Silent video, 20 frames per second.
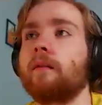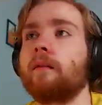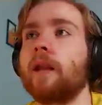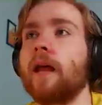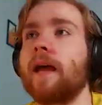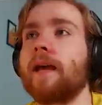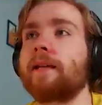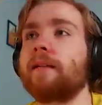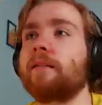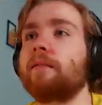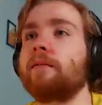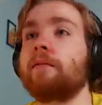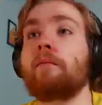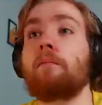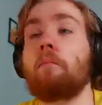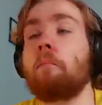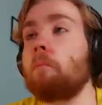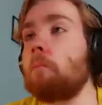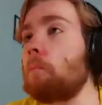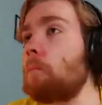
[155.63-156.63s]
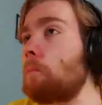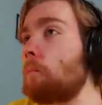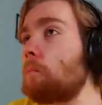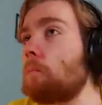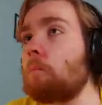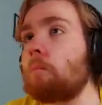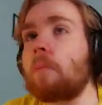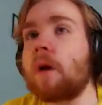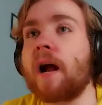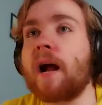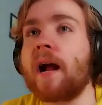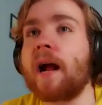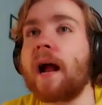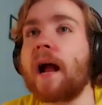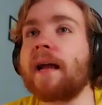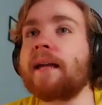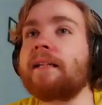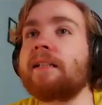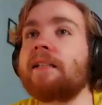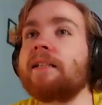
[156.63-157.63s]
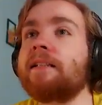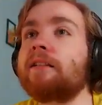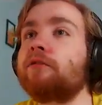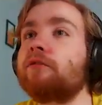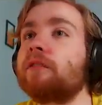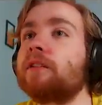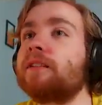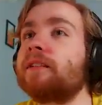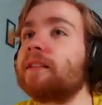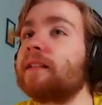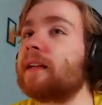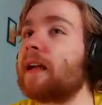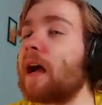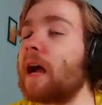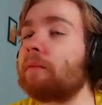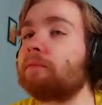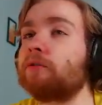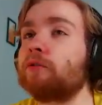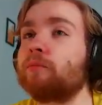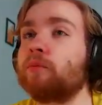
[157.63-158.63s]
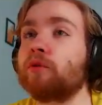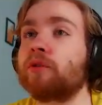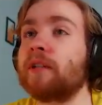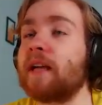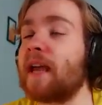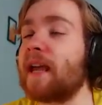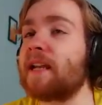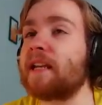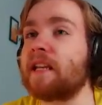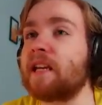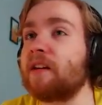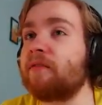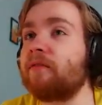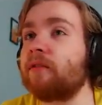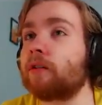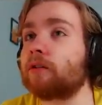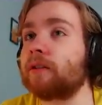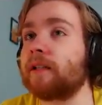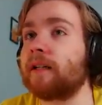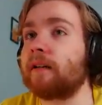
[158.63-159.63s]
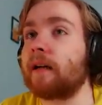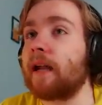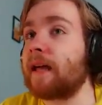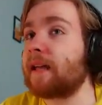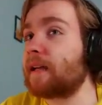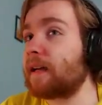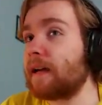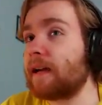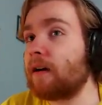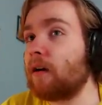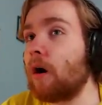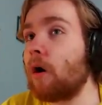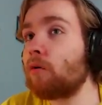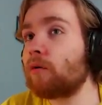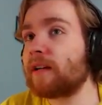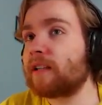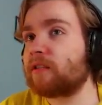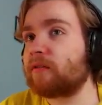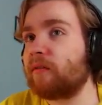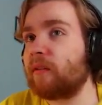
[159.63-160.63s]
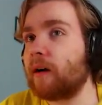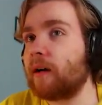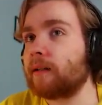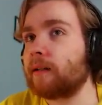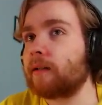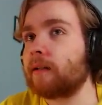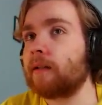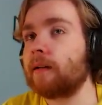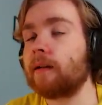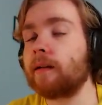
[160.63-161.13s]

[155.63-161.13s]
like I literally didn't have to put any effort there like okay it's fun